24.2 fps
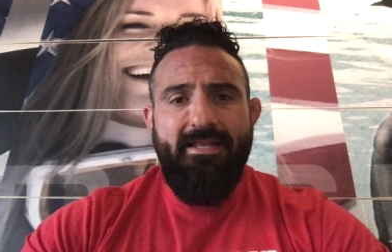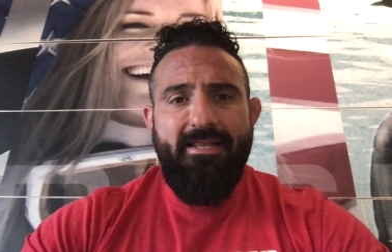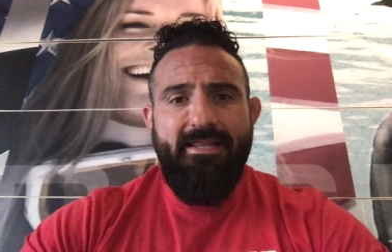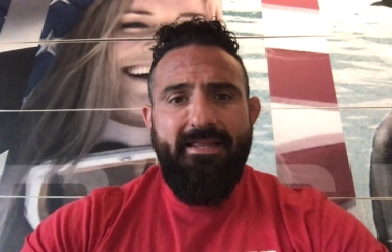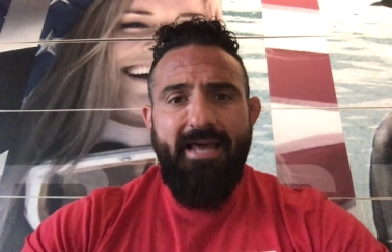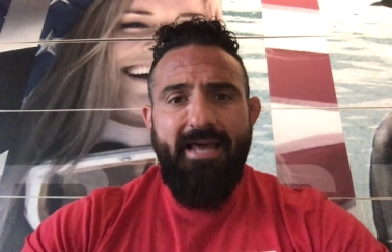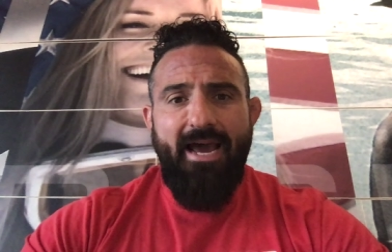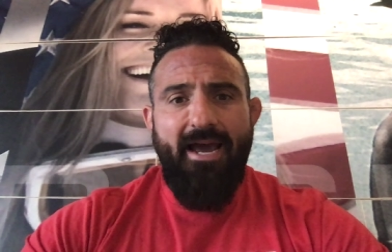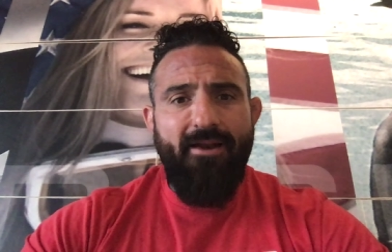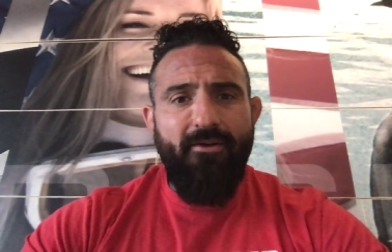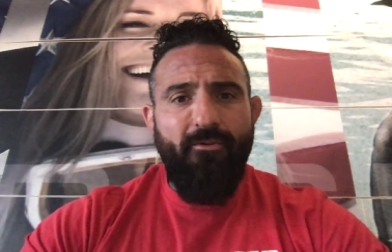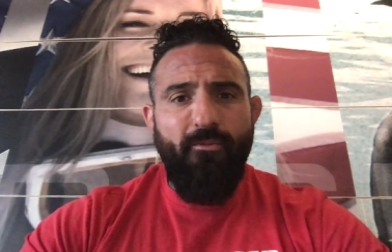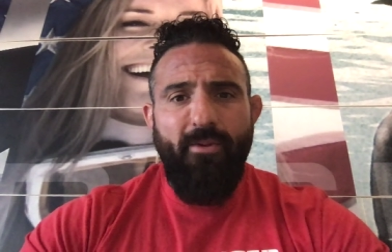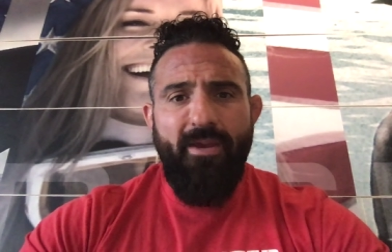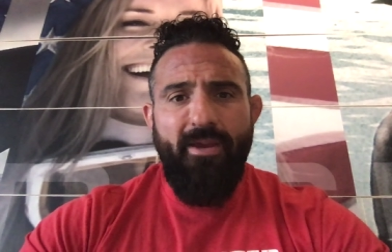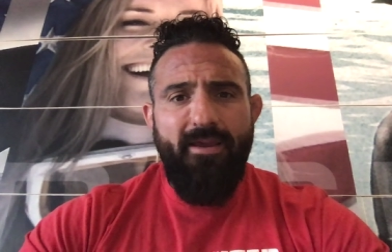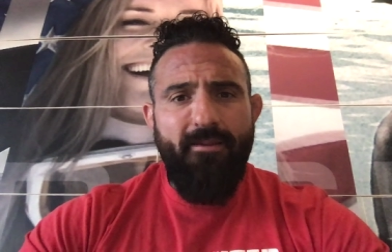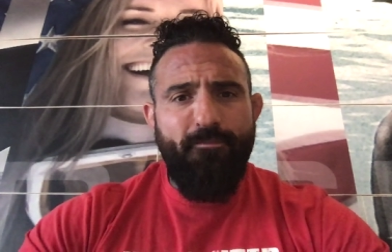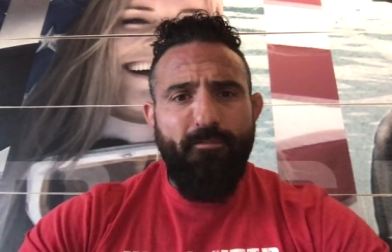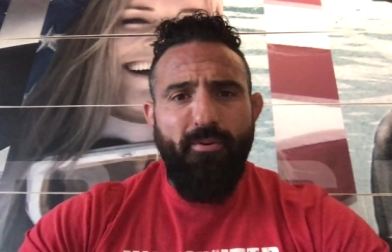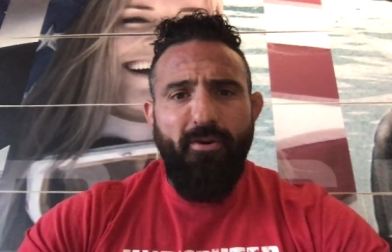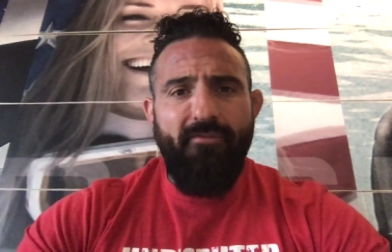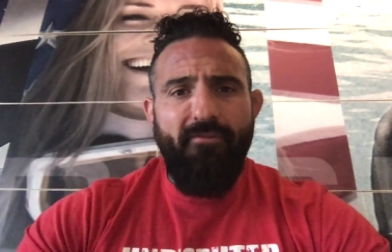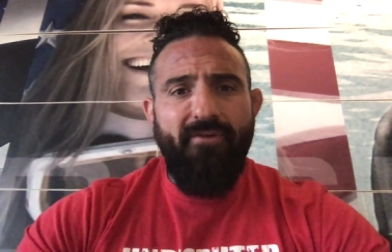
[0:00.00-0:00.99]
that we
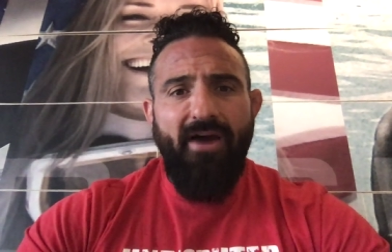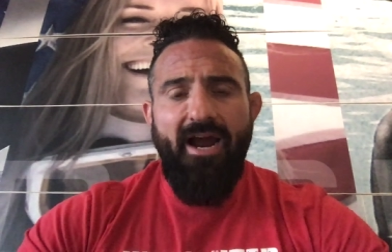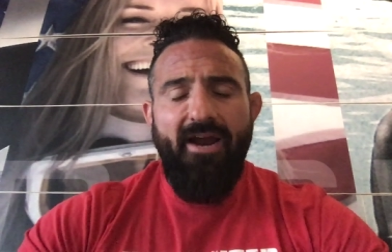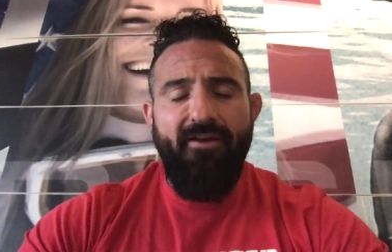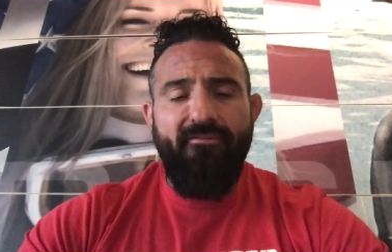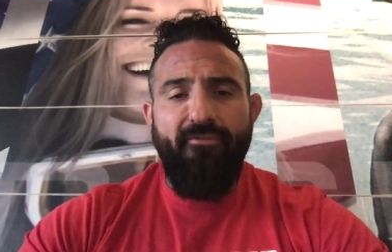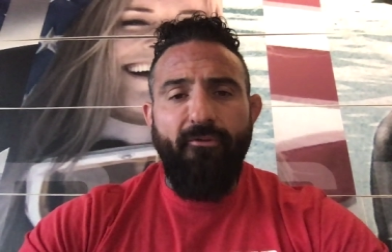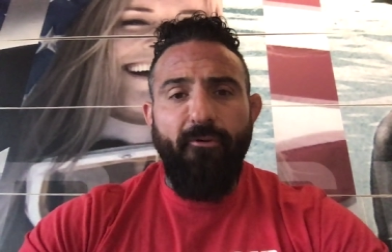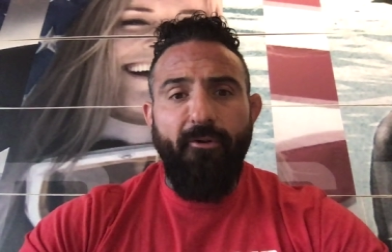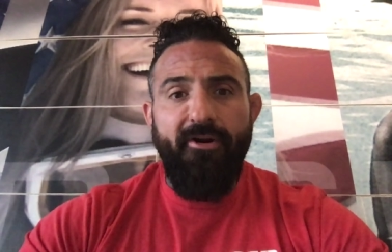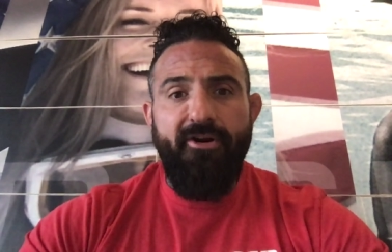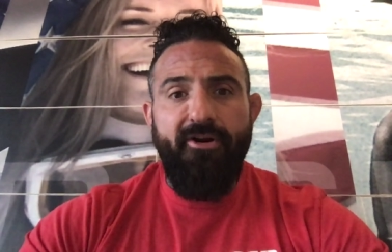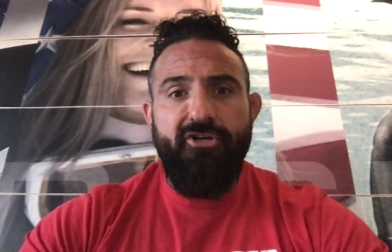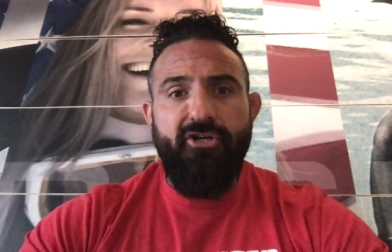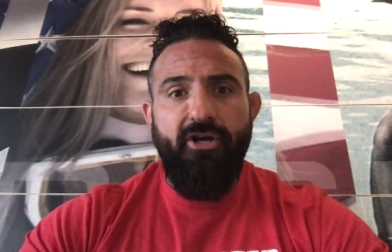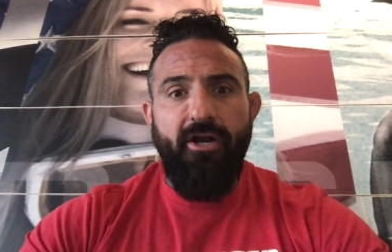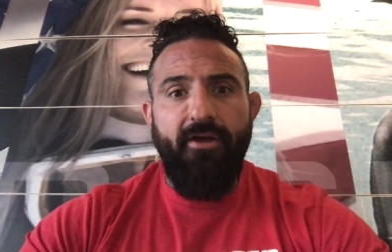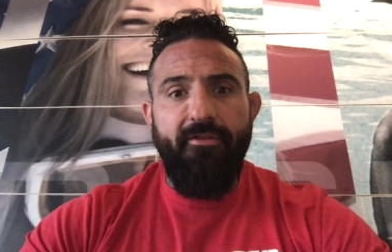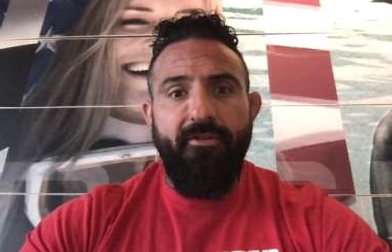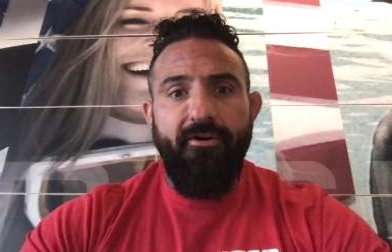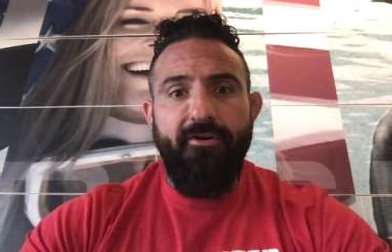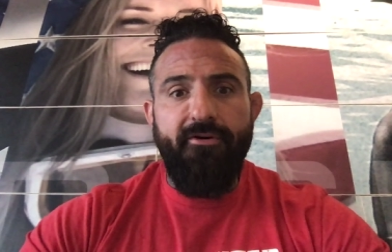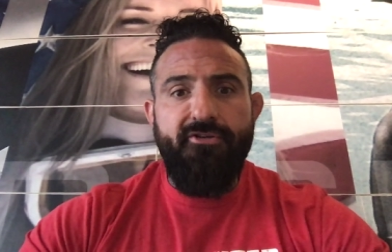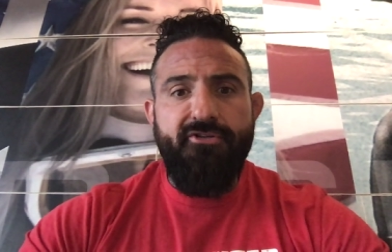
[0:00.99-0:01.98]
provide for each
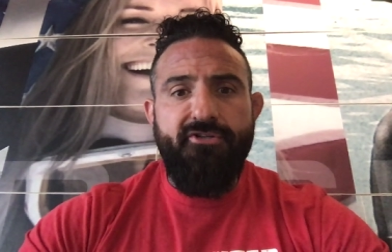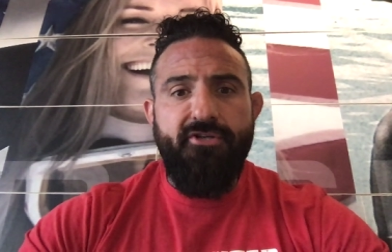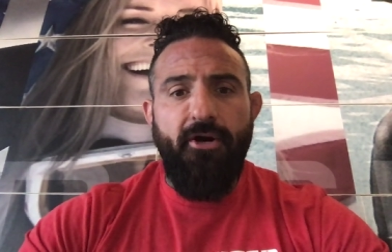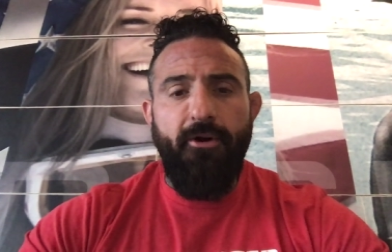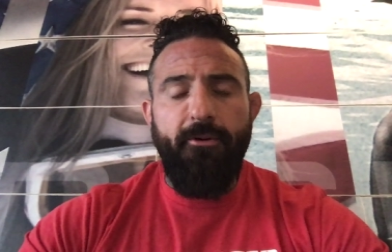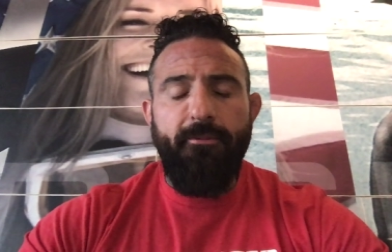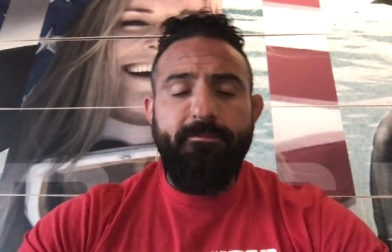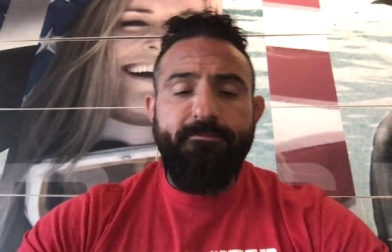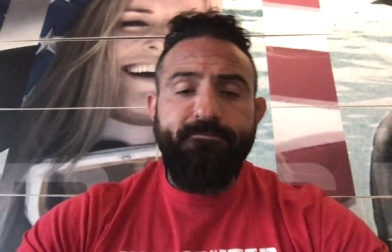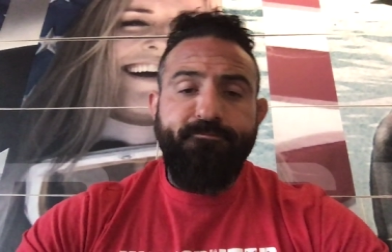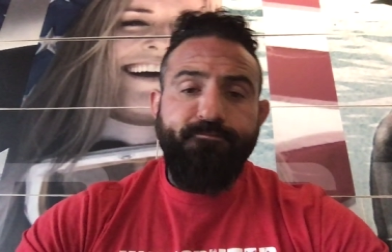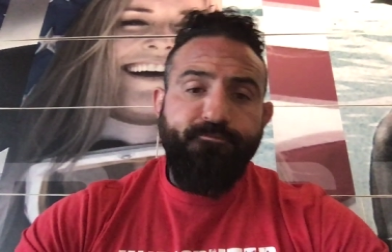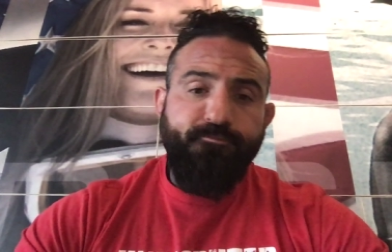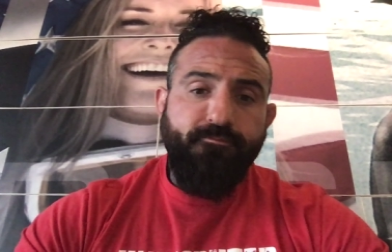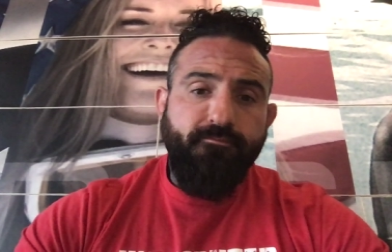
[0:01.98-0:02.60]
other. So